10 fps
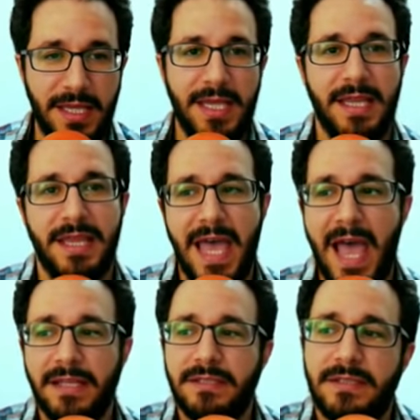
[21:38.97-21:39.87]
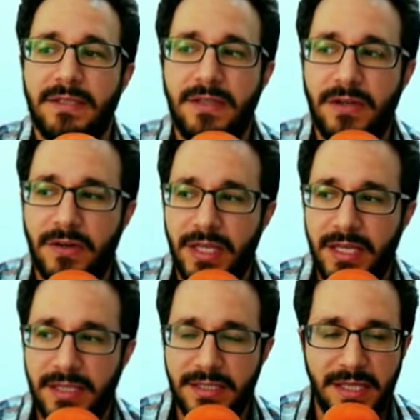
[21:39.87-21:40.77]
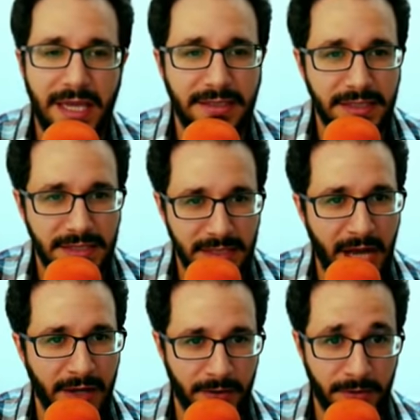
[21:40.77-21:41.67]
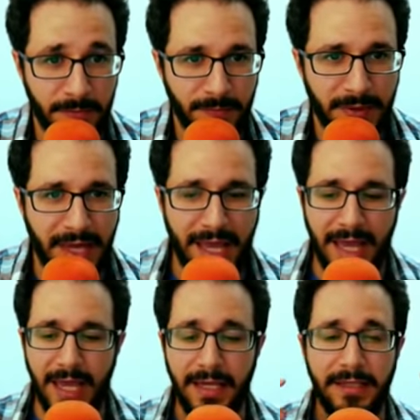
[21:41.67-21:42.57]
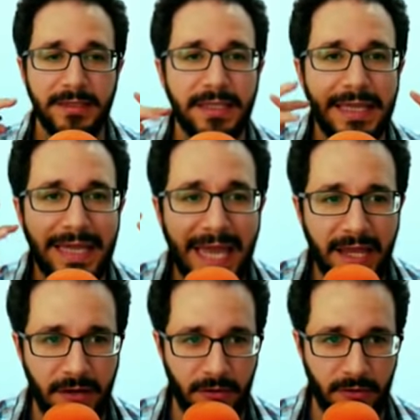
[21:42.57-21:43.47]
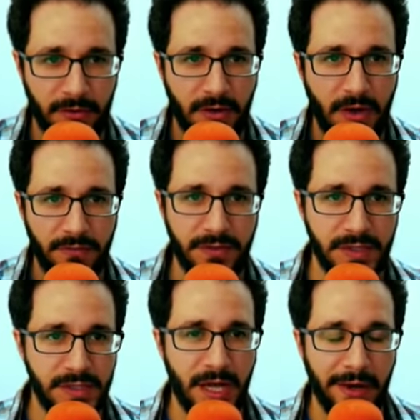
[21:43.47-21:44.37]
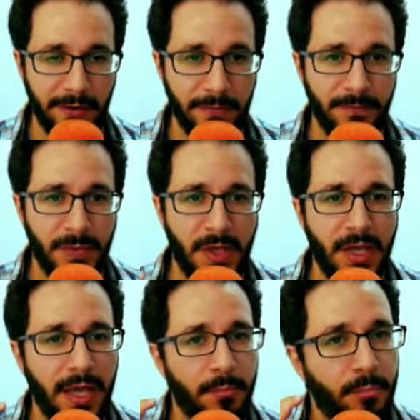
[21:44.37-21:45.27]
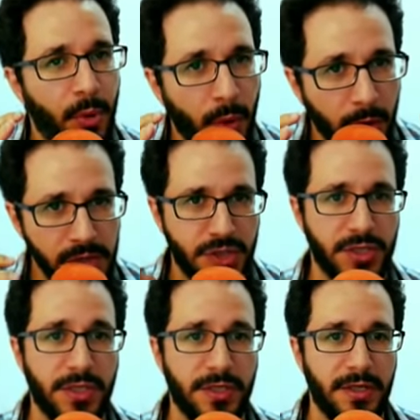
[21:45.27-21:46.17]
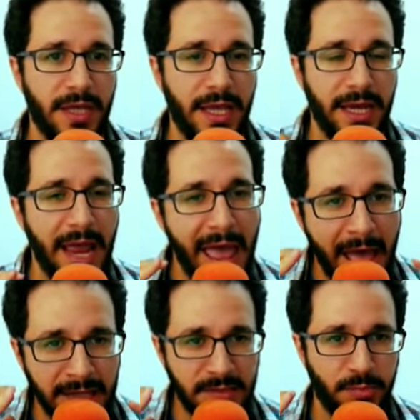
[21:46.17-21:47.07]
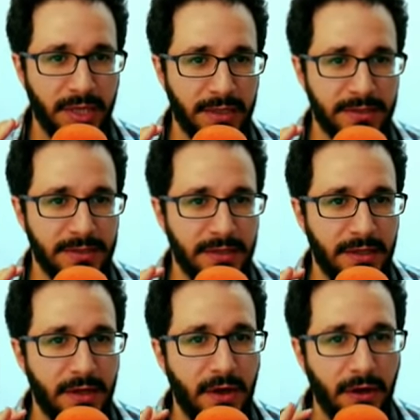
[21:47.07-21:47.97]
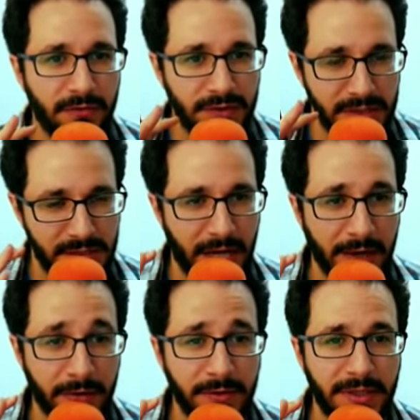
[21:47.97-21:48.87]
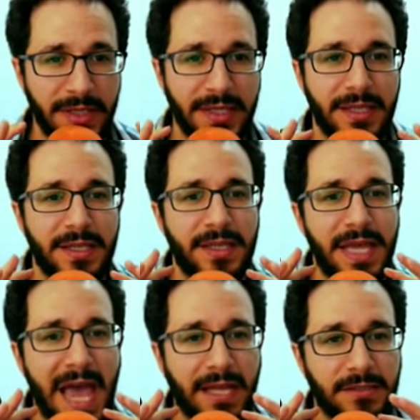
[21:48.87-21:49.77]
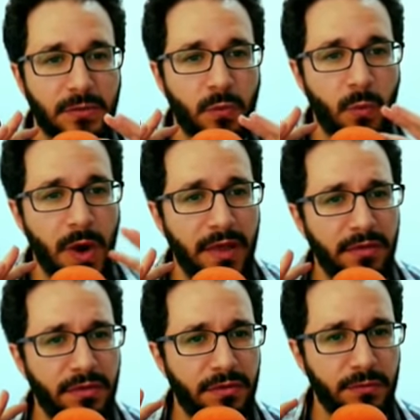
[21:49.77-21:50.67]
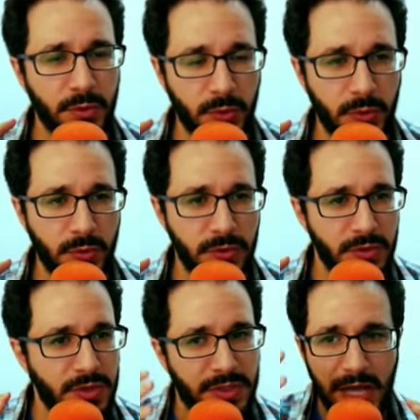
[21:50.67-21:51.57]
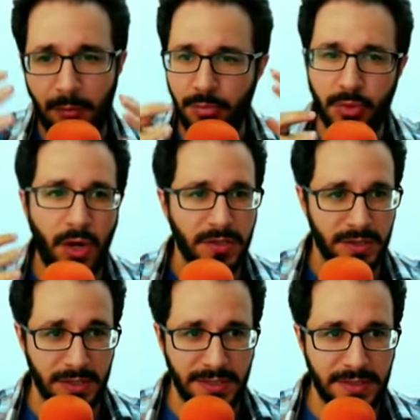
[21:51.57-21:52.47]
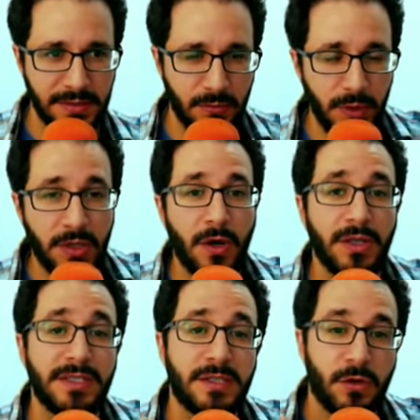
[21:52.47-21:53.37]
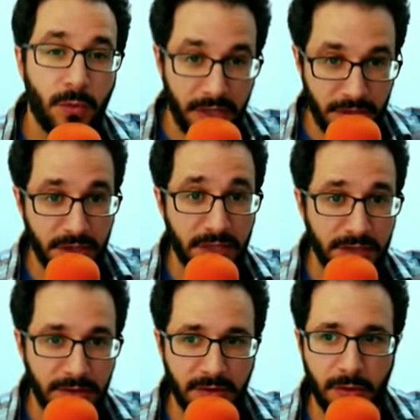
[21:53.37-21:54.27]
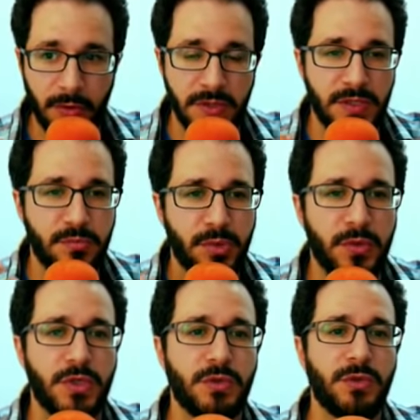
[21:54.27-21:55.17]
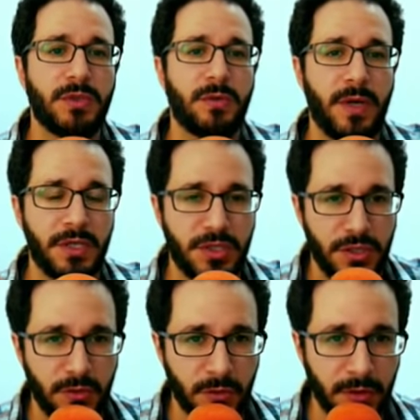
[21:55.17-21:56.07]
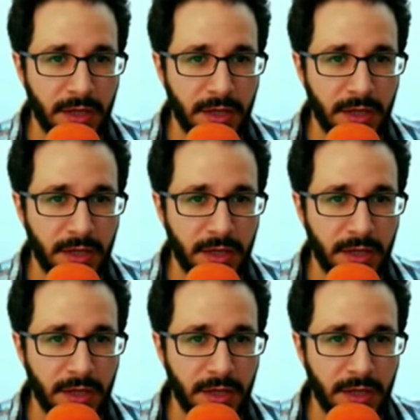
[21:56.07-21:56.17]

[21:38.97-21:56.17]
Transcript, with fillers: that there is a desire, a layer of desire, a portion, an aspect of desire that went through some process. We call it correction or spiritual correction or